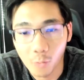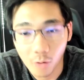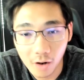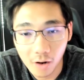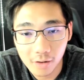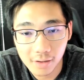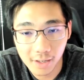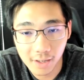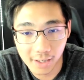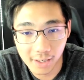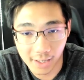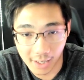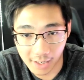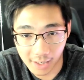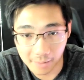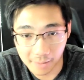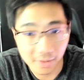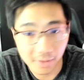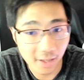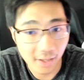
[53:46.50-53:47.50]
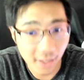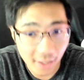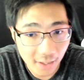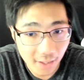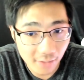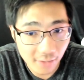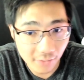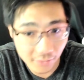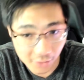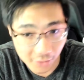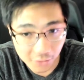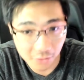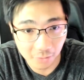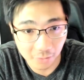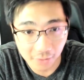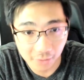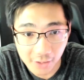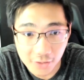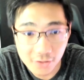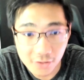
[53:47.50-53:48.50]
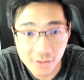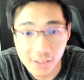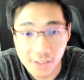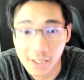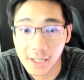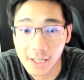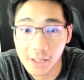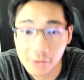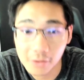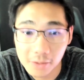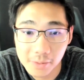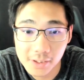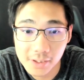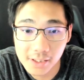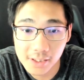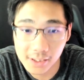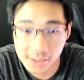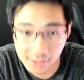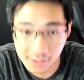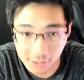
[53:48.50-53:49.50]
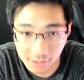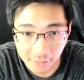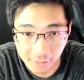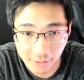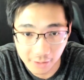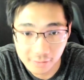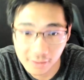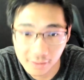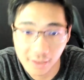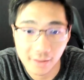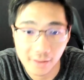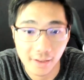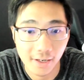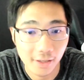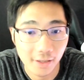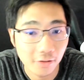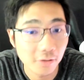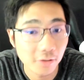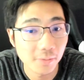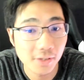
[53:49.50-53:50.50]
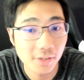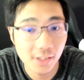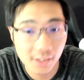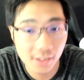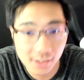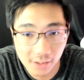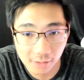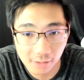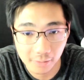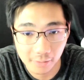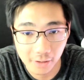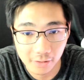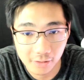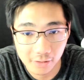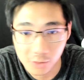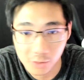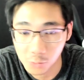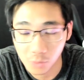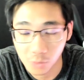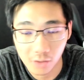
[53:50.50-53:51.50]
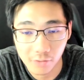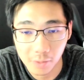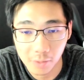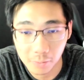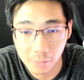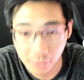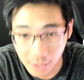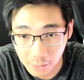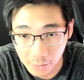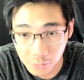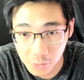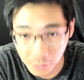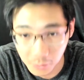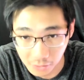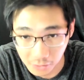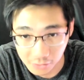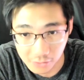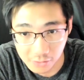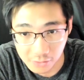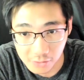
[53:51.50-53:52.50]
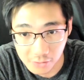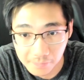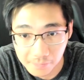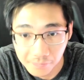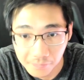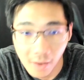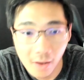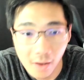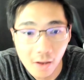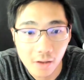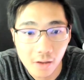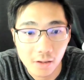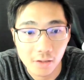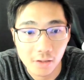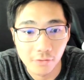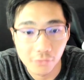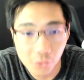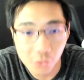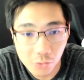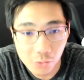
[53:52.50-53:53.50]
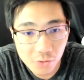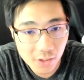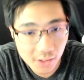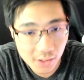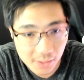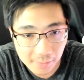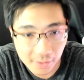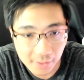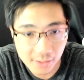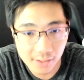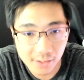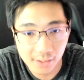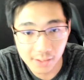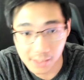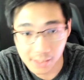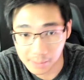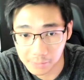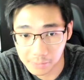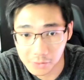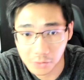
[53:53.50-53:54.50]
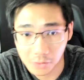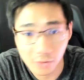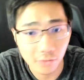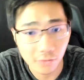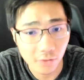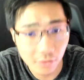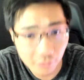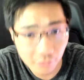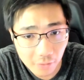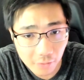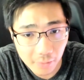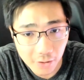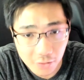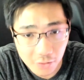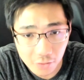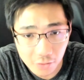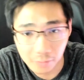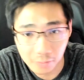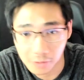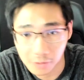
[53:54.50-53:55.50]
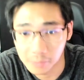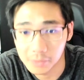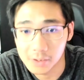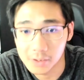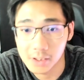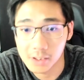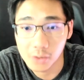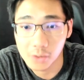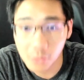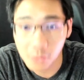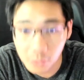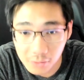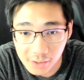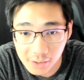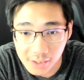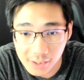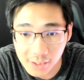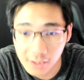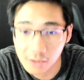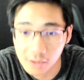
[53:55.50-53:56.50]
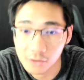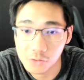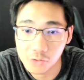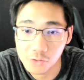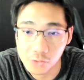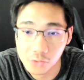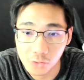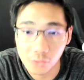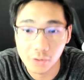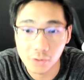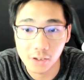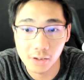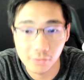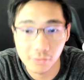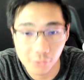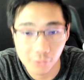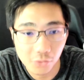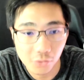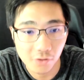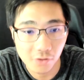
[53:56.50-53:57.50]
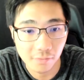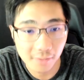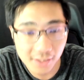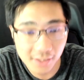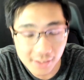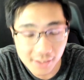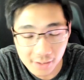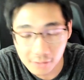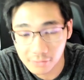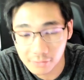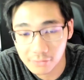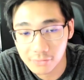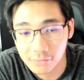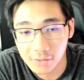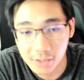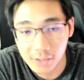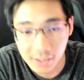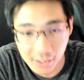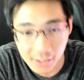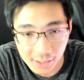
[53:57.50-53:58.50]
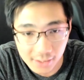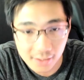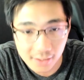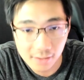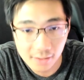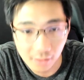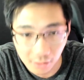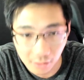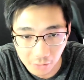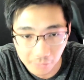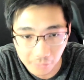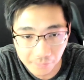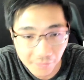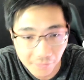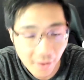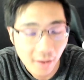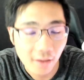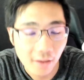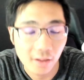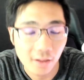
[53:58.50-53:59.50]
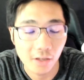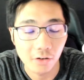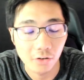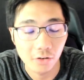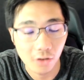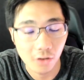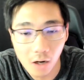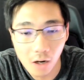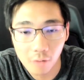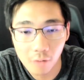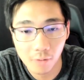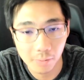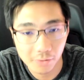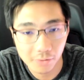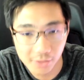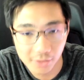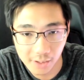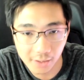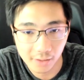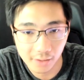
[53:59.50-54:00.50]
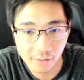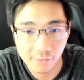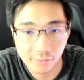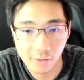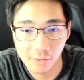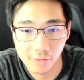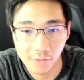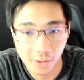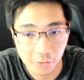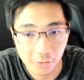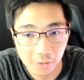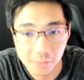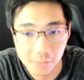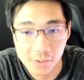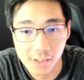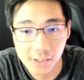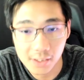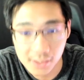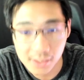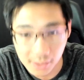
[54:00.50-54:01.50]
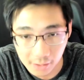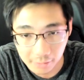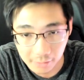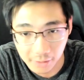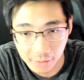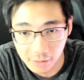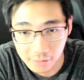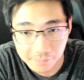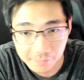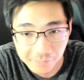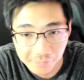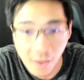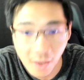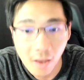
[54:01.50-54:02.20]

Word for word: While I am the head of investor relations at Alchemist Accelerator, and that Alchemist Accelerator is one of our proud sponsors, the views expressed in this episode are for informational purposes only and are solely the views of myself and the guest alone. They are not representative of Alchemist Accelerator.